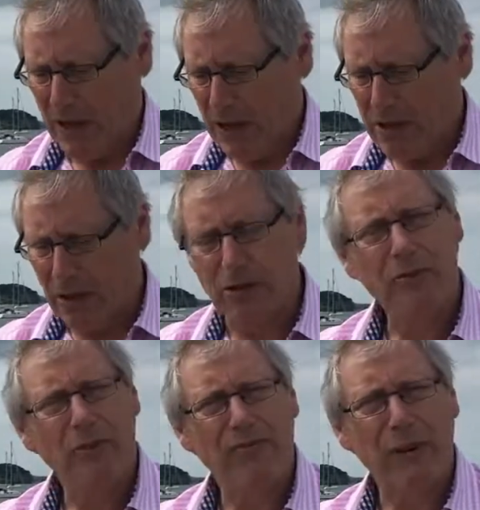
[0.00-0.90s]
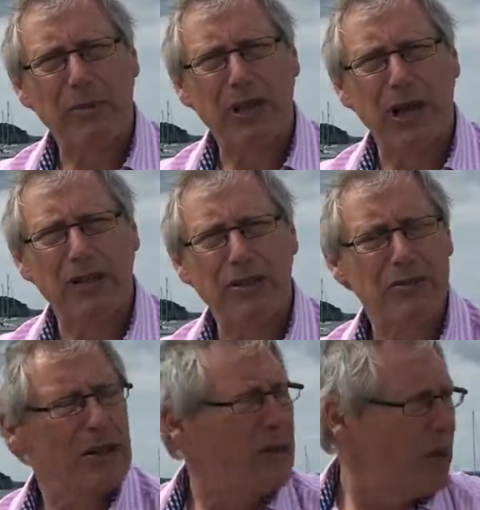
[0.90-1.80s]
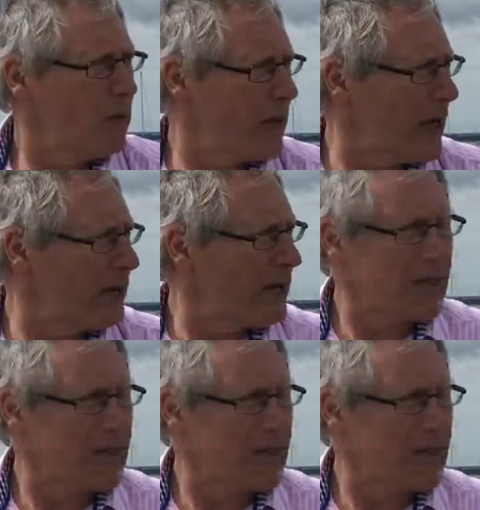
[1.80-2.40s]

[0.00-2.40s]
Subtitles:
The other sorts of applications, we have